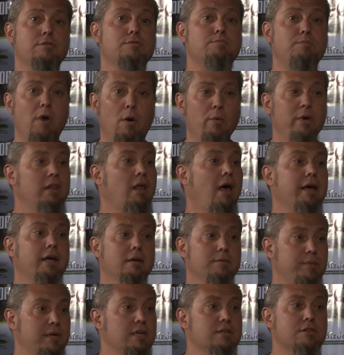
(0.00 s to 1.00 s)
But we like
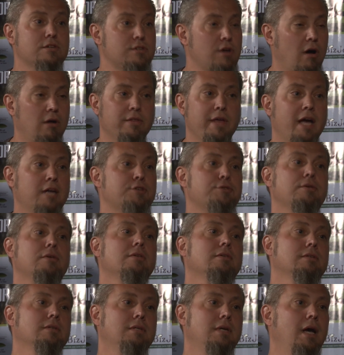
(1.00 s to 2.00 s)
it because it's all natural
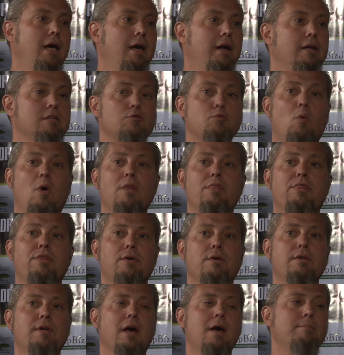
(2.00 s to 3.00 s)
and it's
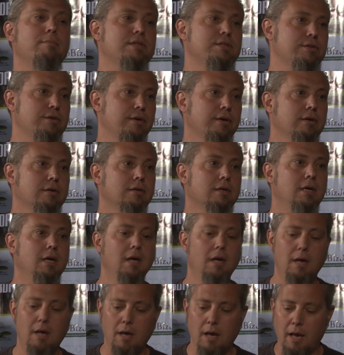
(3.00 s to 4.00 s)
1/3 hemp material.
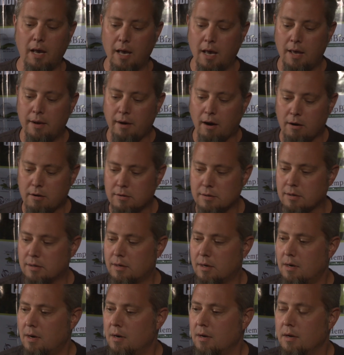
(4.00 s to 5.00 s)
And our
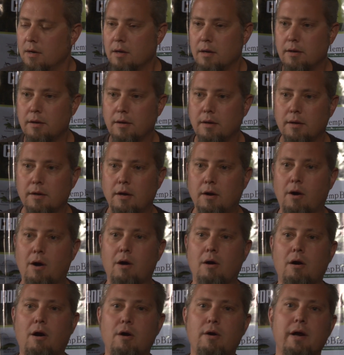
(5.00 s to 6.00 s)

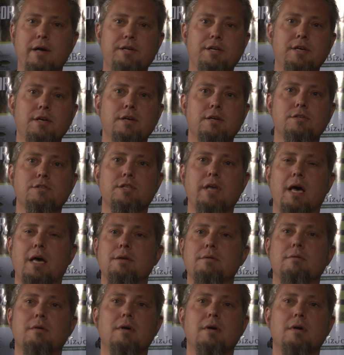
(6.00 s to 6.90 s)
idea is that